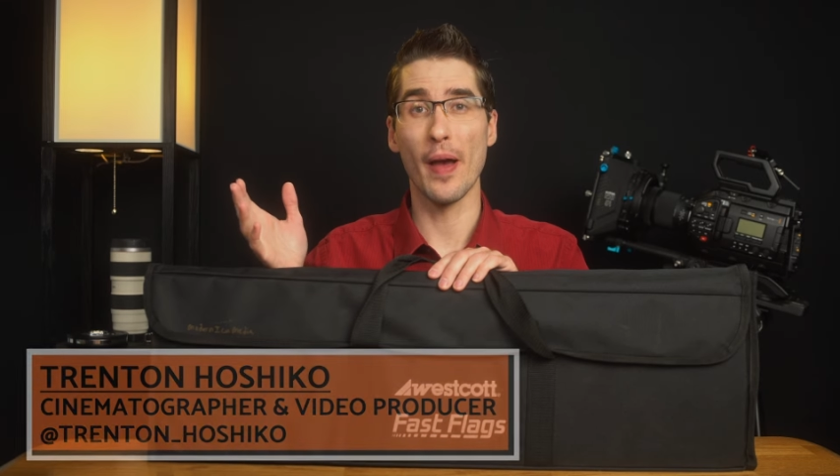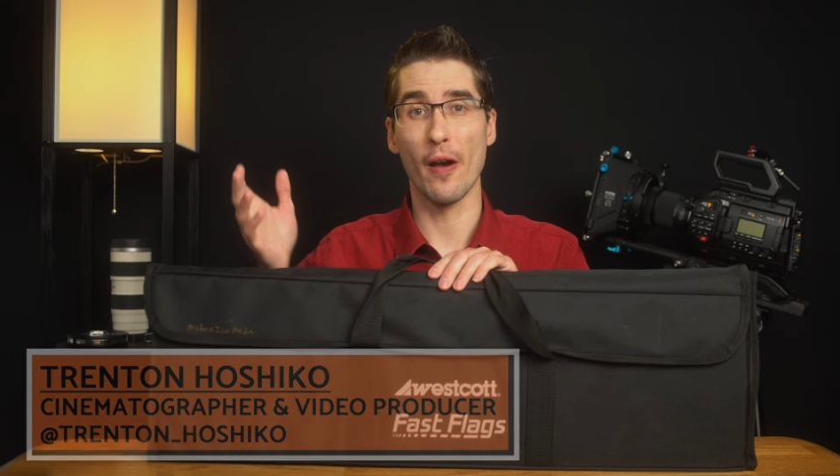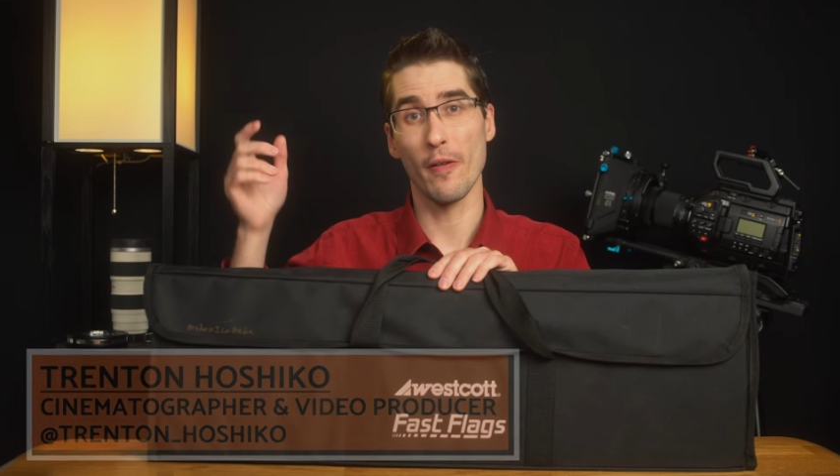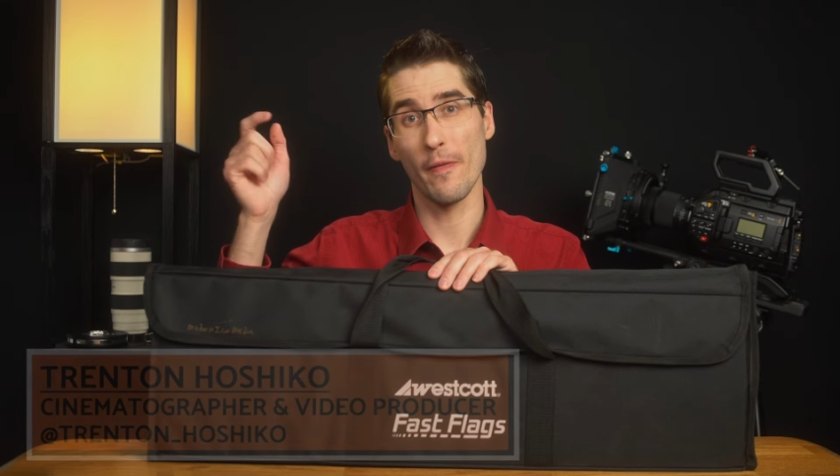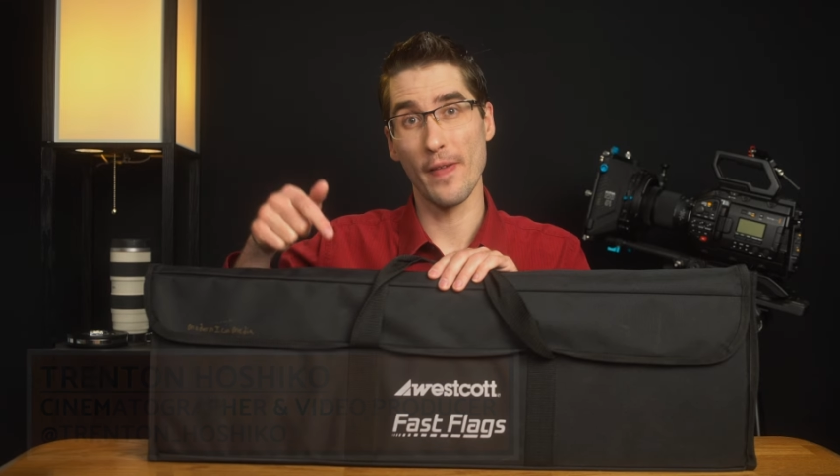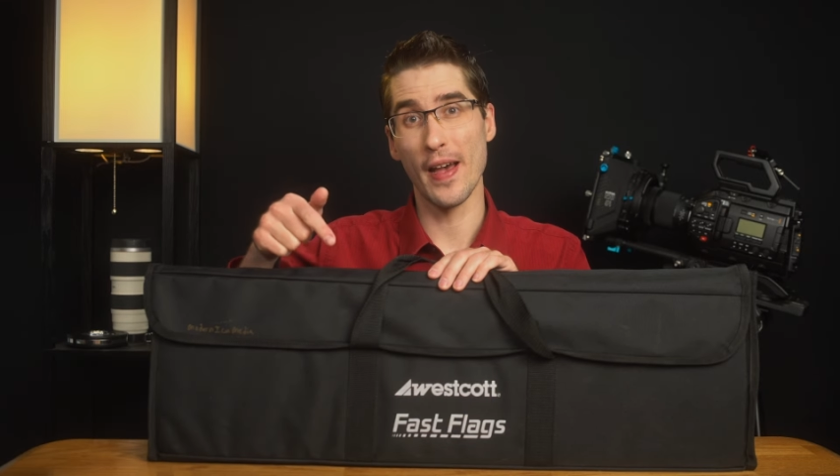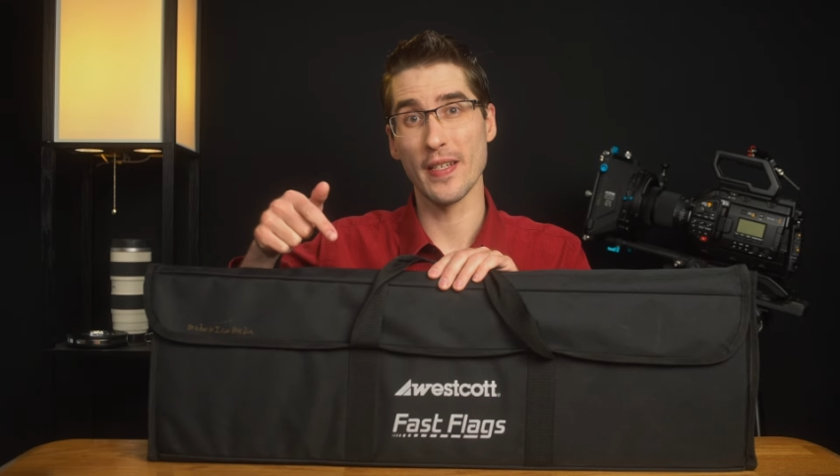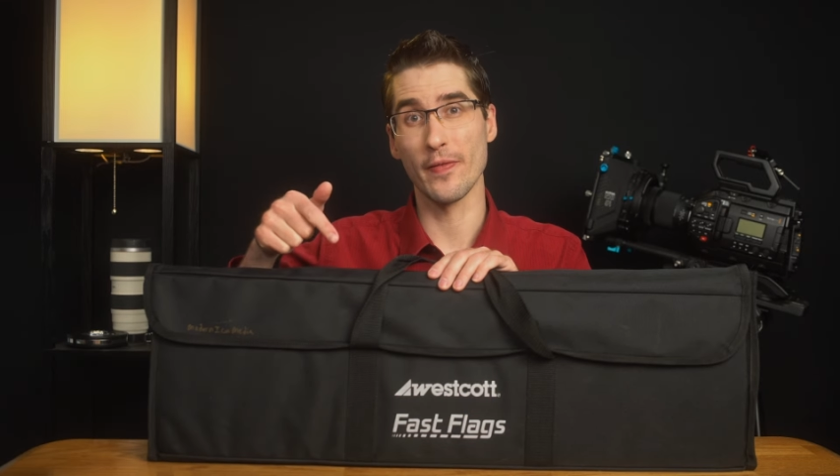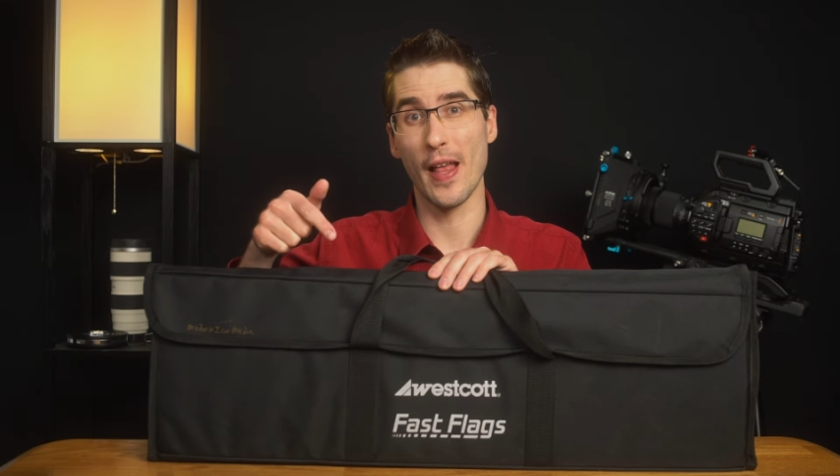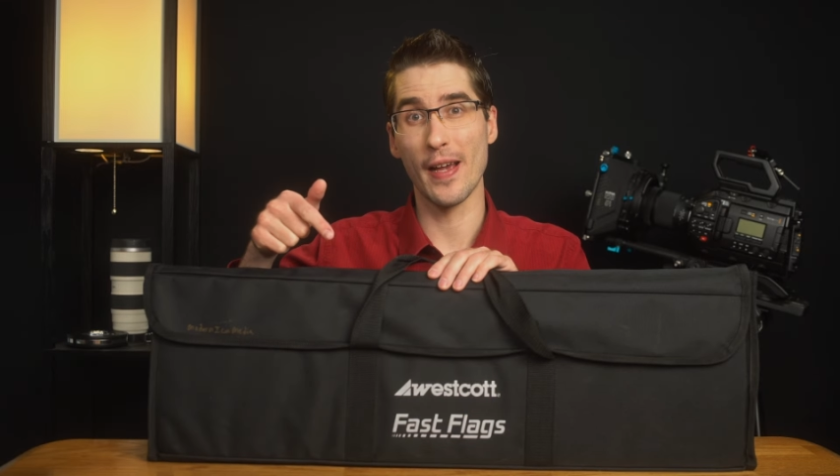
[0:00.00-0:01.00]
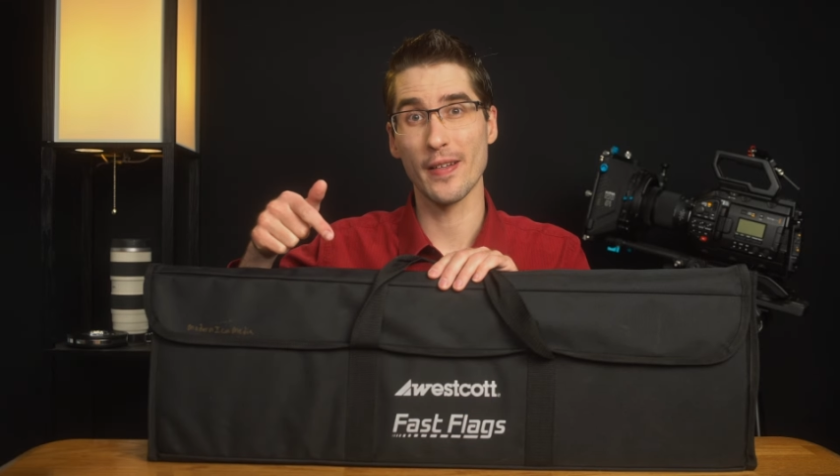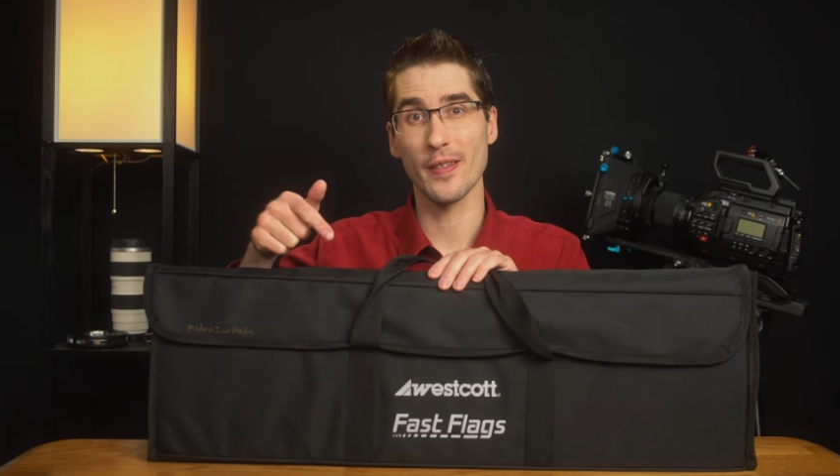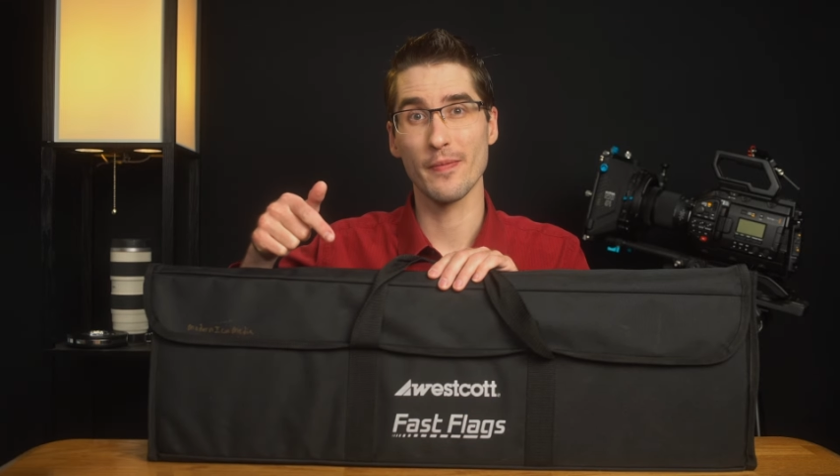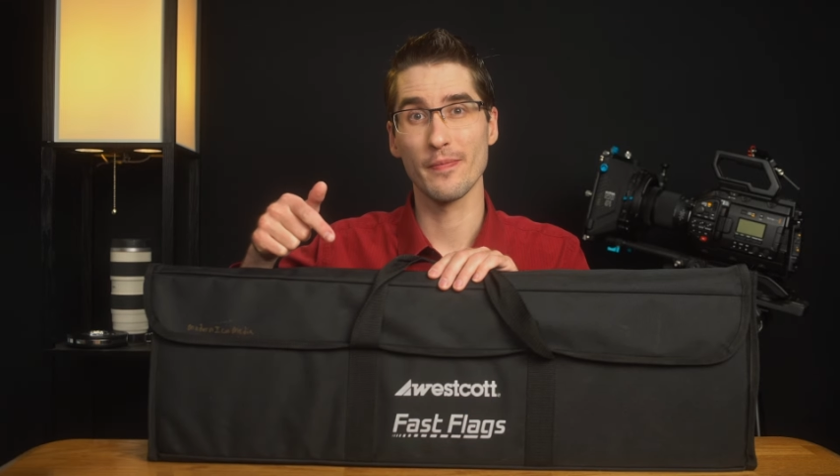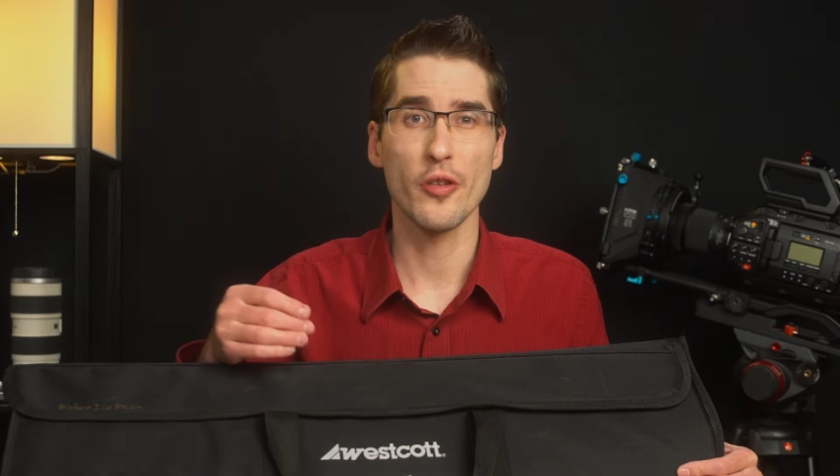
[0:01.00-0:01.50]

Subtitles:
about fast flags.